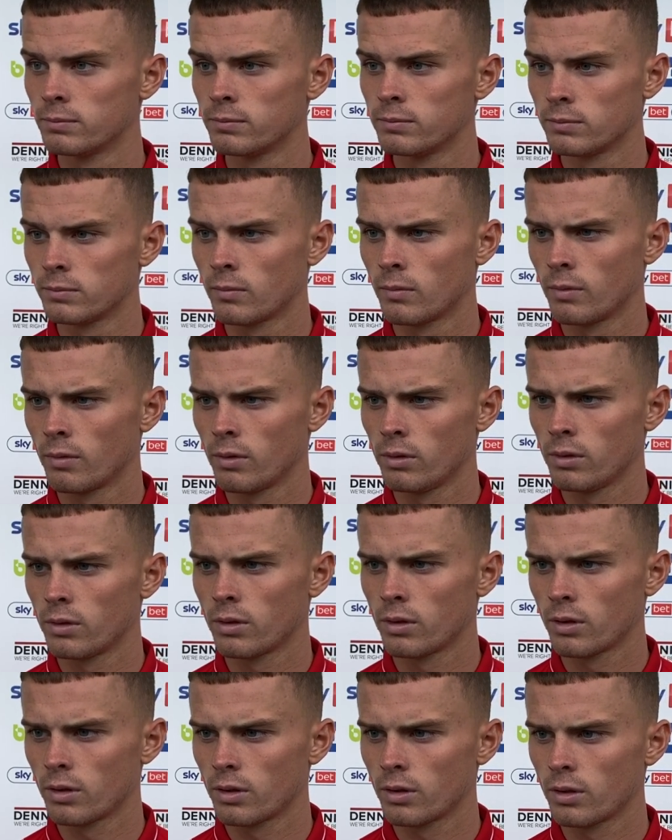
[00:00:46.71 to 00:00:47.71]
So Rotherham,
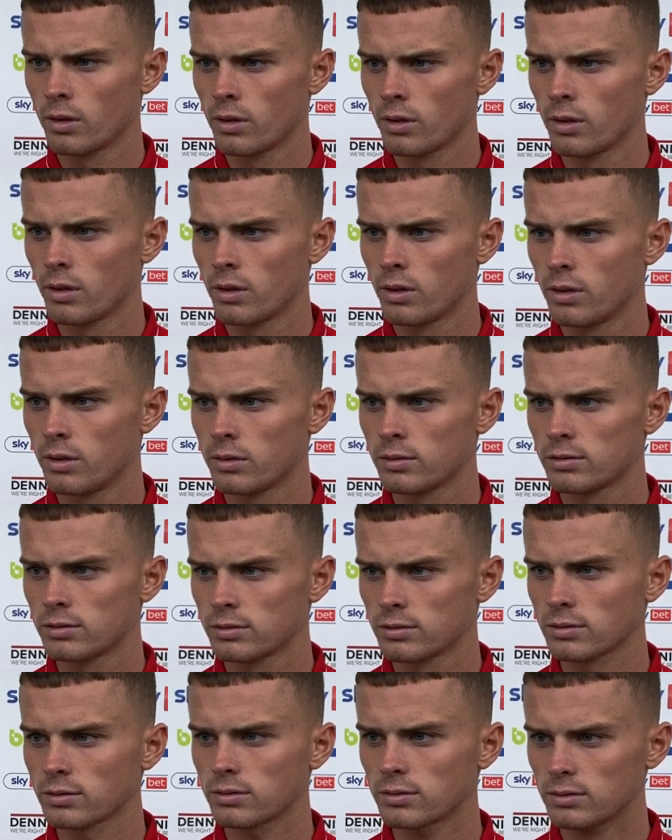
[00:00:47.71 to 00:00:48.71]
they'll be a tough test for you
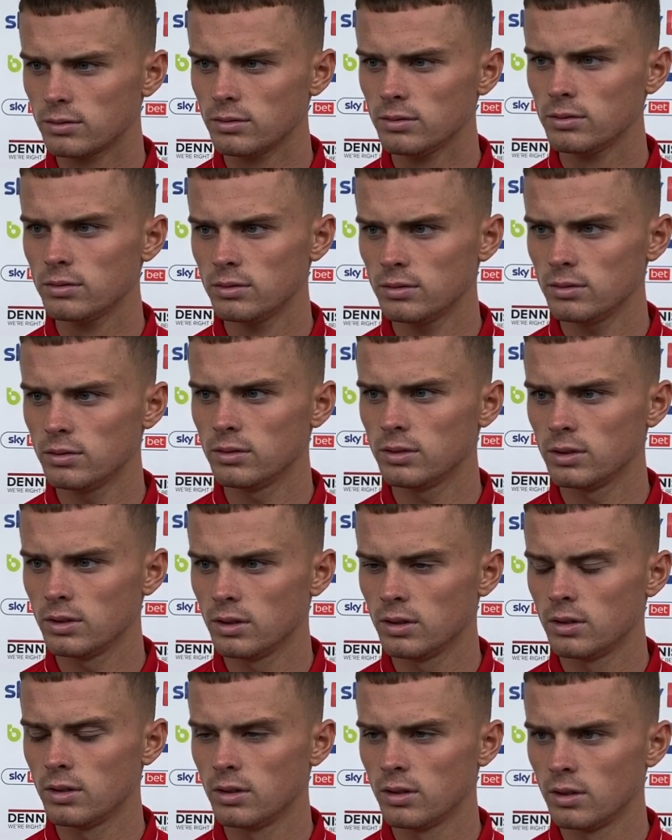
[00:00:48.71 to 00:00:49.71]
on Tuesday, won't they? They've been
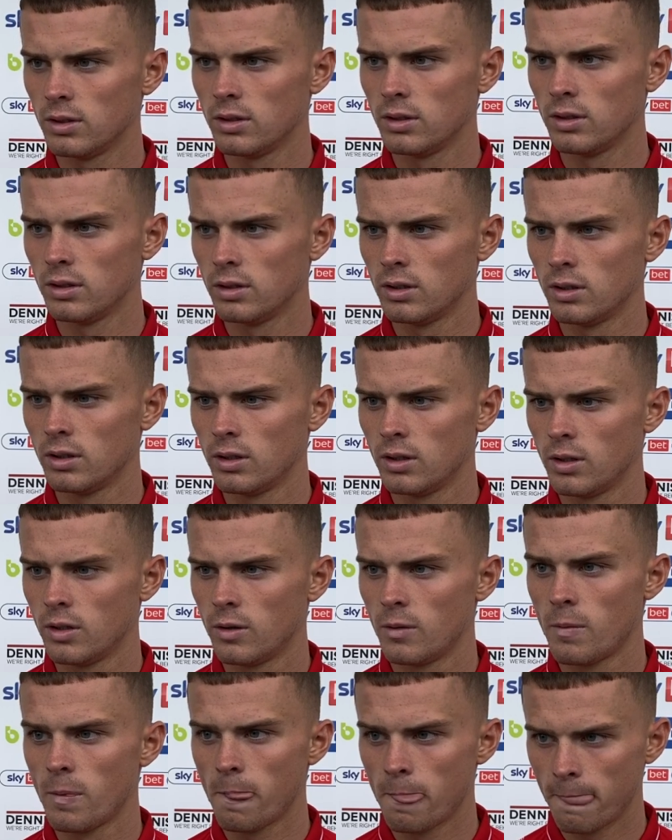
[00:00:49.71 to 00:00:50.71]
a strong
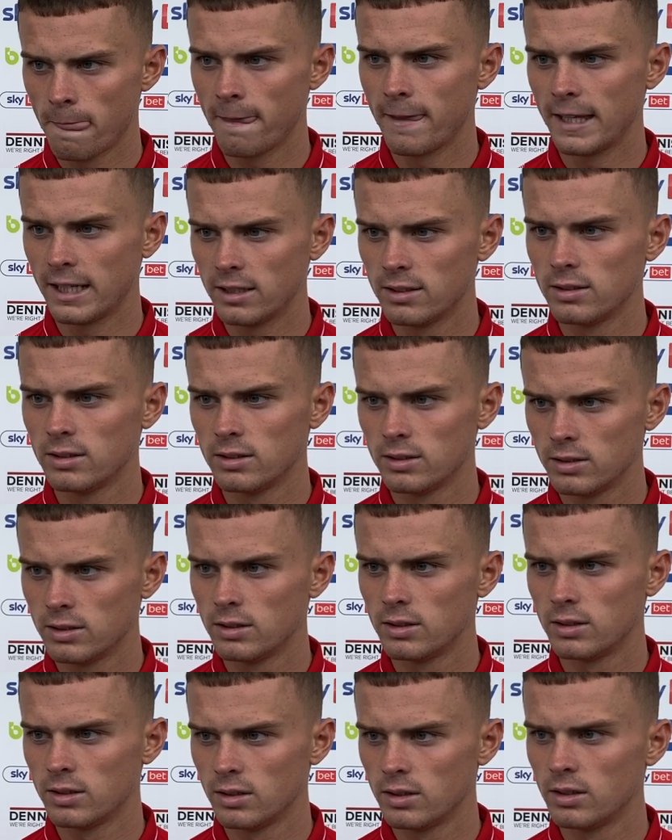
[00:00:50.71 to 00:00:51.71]
team in League One, been in the
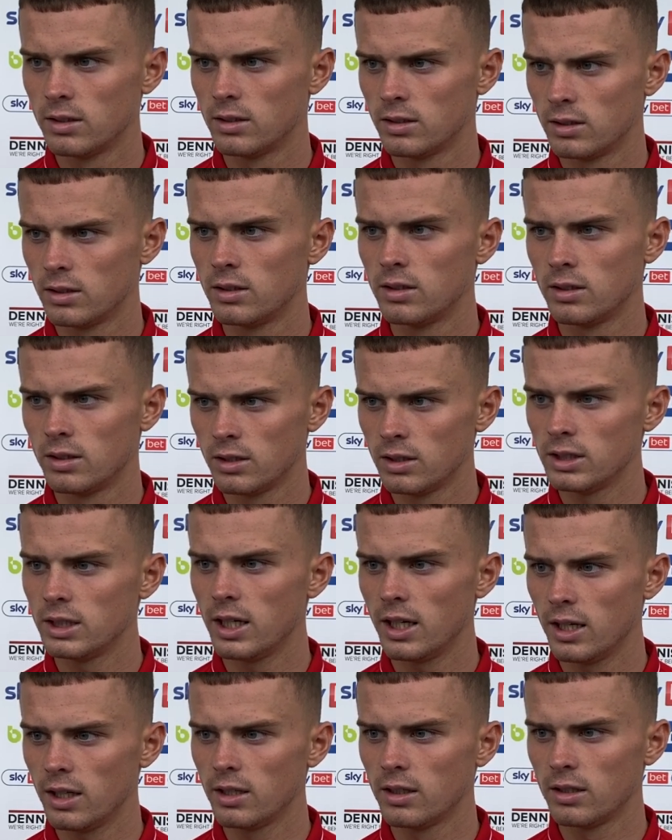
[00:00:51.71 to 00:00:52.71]
Championship as well. Yeah.
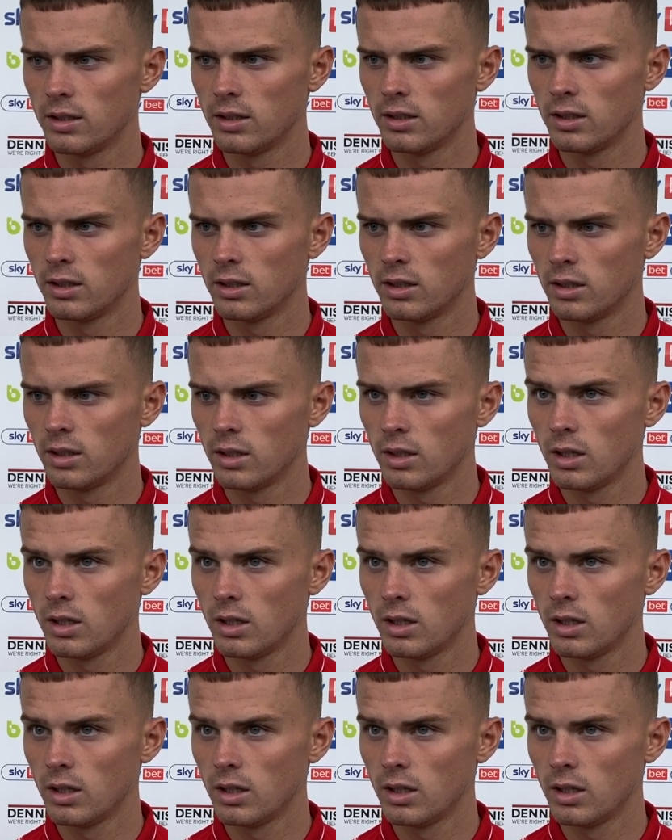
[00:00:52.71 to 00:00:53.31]
It's going to be tough.